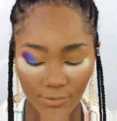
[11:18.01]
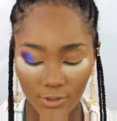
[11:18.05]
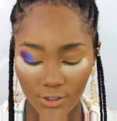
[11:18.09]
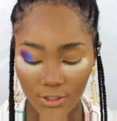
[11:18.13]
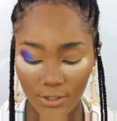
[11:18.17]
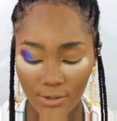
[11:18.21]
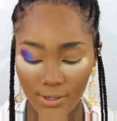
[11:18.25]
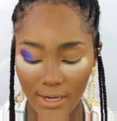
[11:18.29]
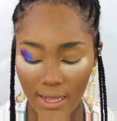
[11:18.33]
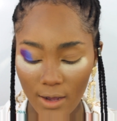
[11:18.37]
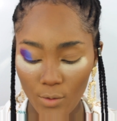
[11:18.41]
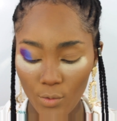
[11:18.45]

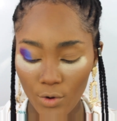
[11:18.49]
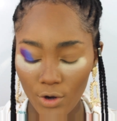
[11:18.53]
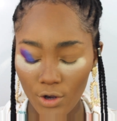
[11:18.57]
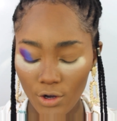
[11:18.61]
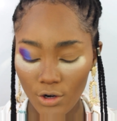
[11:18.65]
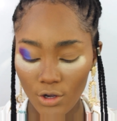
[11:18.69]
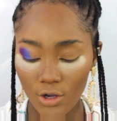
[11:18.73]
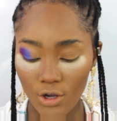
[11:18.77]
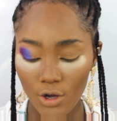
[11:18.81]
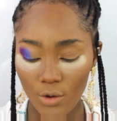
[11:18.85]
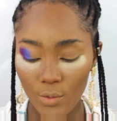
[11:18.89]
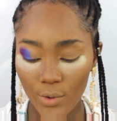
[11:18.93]
So now we're
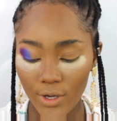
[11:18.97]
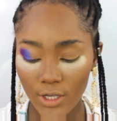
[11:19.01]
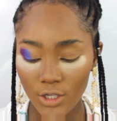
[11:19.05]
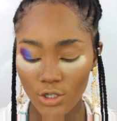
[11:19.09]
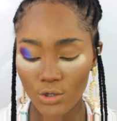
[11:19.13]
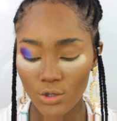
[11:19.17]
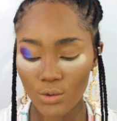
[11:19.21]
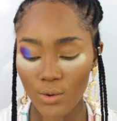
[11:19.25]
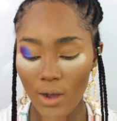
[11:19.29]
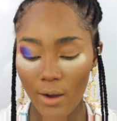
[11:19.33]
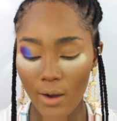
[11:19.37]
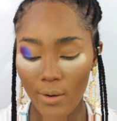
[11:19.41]
gonna go
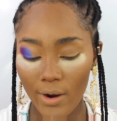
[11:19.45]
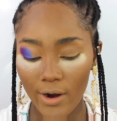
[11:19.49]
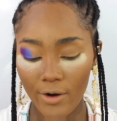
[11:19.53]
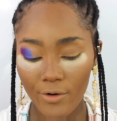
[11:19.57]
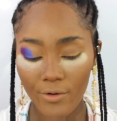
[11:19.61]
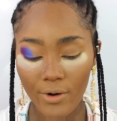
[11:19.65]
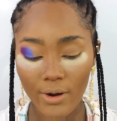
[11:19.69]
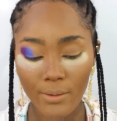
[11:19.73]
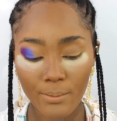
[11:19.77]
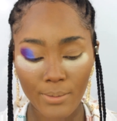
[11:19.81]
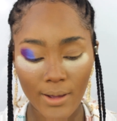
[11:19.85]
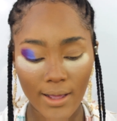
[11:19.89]
into our
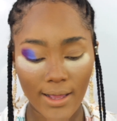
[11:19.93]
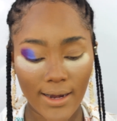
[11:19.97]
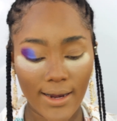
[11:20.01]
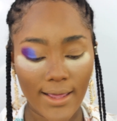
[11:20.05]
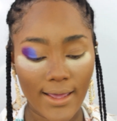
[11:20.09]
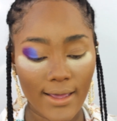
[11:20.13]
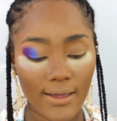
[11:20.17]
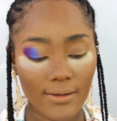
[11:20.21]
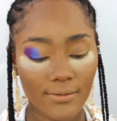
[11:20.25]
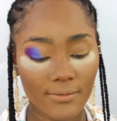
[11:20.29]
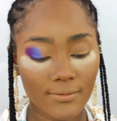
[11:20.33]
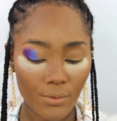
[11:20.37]
green
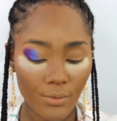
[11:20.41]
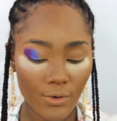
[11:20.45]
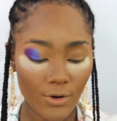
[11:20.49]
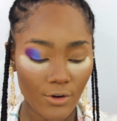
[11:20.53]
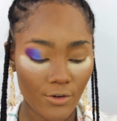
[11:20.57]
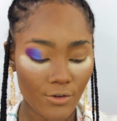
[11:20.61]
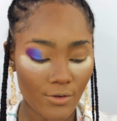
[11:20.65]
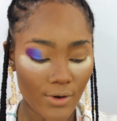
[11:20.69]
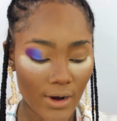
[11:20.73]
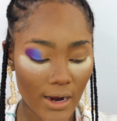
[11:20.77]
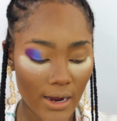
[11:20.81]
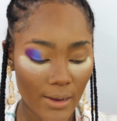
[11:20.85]
palette. We're
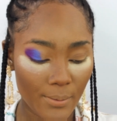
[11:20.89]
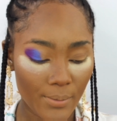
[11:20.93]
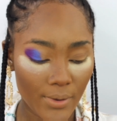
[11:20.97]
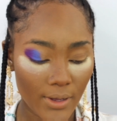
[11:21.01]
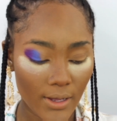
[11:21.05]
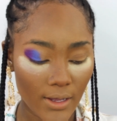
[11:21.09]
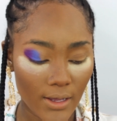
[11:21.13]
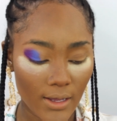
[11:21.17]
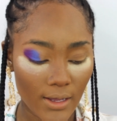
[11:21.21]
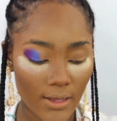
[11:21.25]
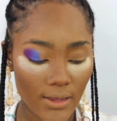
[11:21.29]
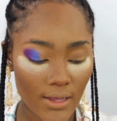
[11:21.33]

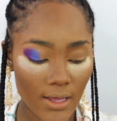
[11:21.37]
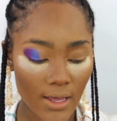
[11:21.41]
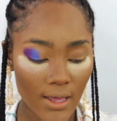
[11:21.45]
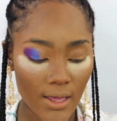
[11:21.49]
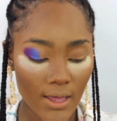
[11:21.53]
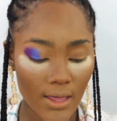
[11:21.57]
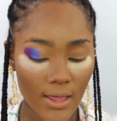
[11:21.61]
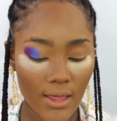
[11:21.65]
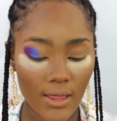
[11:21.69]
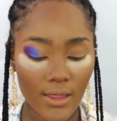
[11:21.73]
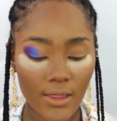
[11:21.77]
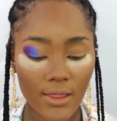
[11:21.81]
grabbing
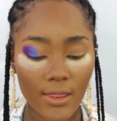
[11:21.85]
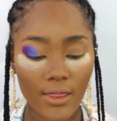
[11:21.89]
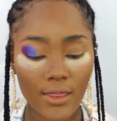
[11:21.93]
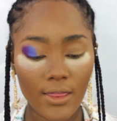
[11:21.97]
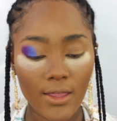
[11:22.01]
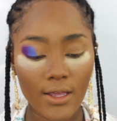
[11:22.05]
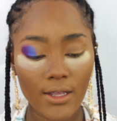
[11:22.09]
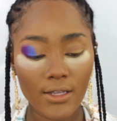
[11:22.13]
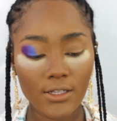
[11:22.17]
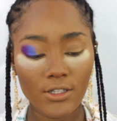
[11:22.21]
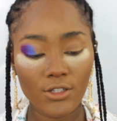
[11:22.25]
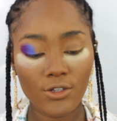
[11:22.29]

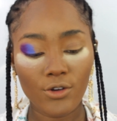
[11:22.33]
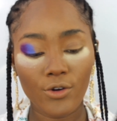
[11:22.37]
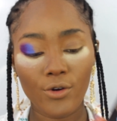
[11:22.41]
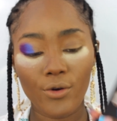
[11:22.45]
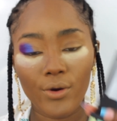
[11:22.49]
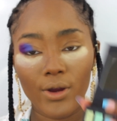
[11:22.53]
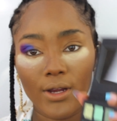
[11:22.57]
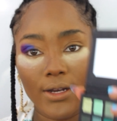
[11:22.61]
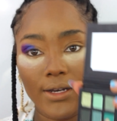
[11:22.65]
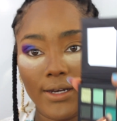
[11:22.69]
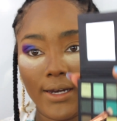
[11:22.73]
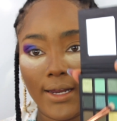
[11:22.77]
this
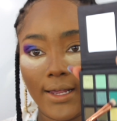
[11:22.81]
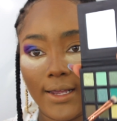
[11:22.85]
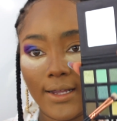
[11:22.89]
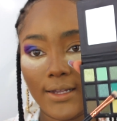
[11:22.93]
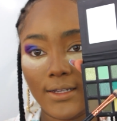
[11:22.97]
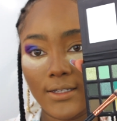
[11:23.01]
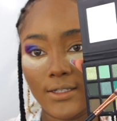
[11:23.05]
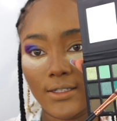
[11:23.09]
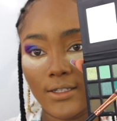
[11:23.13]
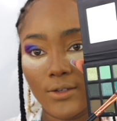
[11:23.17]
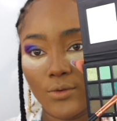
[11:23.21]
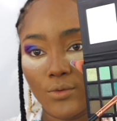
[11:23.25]
green
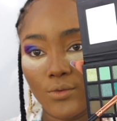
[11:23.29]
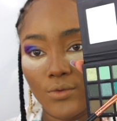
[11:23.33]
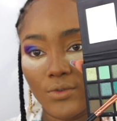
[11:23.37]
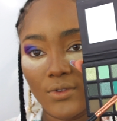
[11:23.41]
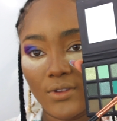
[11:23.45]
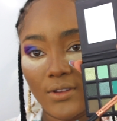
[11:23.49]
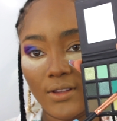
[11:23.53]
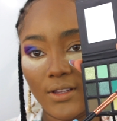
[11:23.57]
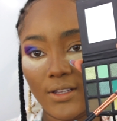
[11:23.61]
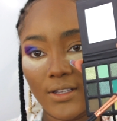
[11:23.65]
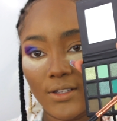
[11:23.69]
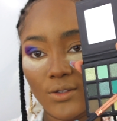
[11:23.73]
next.
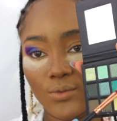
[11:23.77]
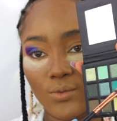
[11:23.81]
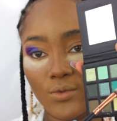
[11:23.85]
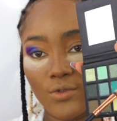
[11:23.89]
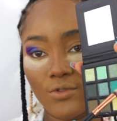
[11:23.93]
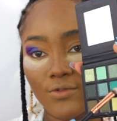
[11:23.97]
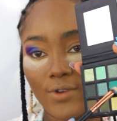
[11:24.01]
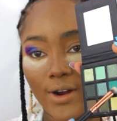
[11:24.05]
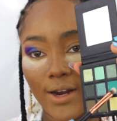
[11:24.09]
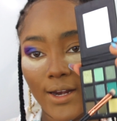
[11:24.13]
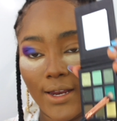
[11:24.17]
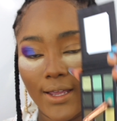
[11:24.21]
This
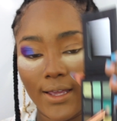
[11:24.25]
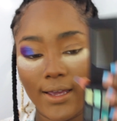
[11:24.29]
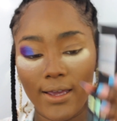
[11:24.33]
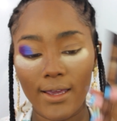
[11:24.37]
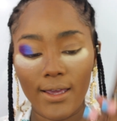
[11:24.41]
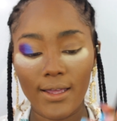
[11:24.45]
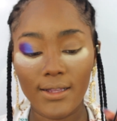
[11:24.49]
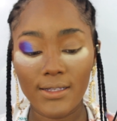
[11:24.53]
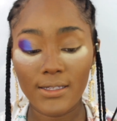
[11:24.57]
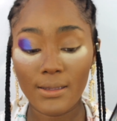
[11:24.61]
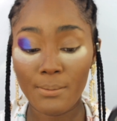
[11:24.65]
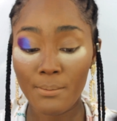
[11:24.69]
one right here,
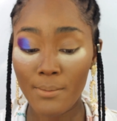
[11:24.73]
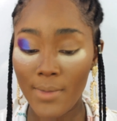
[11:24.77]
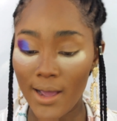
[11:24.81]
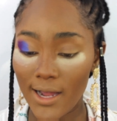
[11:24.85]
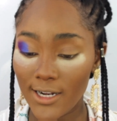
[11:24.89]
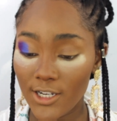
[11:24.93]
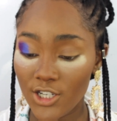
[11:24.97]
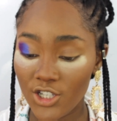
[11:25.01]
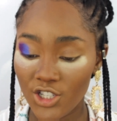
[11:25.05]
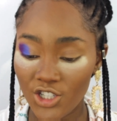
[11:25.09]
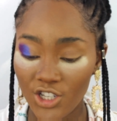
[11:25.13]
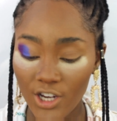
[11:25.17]
it's a
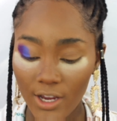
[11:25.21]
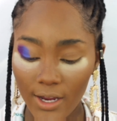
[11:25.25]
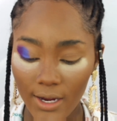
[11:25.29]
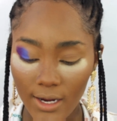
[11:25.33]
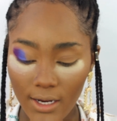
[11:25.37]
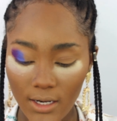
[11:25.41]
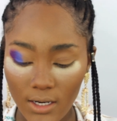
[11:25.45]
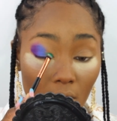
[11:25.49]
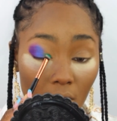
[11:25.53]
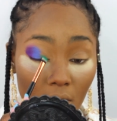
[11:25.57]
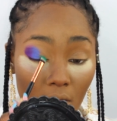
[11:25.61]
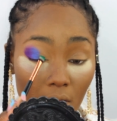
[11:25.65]
matte
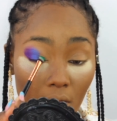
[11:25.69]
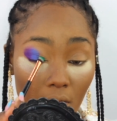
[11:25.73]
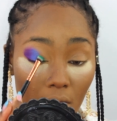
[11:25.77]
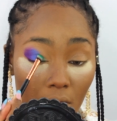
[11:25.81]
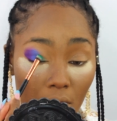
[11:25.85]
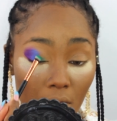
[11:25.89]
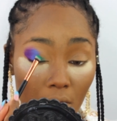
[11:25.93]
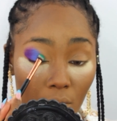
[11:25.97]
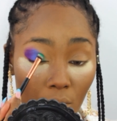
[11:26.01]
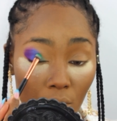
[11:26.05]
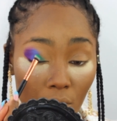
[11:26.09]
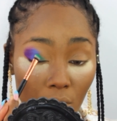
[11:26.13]
shade.
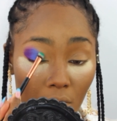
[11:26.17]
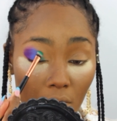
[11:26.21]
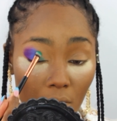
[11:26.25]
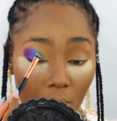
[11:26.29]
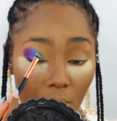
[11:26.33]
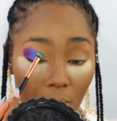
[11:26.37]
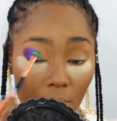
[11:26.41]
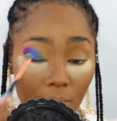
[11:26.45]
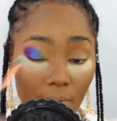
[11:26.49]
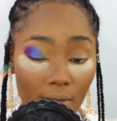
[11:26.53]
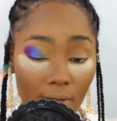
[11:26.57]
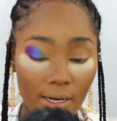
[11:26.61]
And then we're gonna
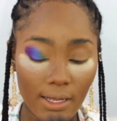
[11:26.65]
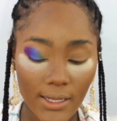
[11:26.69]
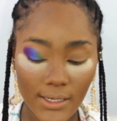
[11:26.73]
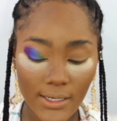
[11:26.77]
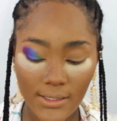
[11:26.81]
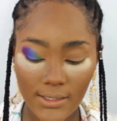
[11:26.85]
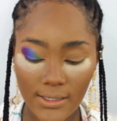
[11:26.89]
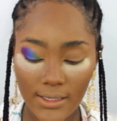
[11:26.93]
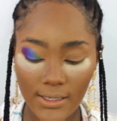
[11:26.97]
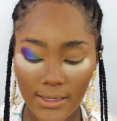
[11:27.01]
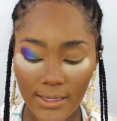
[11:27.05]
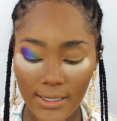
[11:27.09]
be
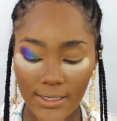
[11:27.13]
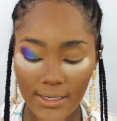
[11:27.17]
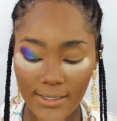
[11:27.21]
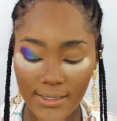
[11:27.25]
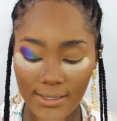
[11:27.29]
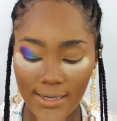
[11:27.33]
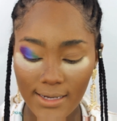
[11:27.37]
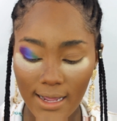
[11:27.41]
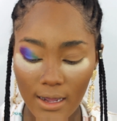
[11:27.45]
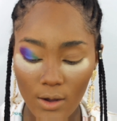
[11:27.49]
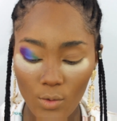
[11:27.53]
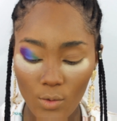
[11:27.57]
placing this
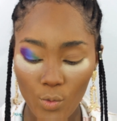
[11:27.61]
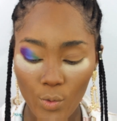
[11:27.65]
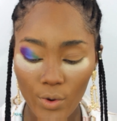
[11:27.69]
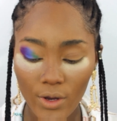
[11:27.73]
down.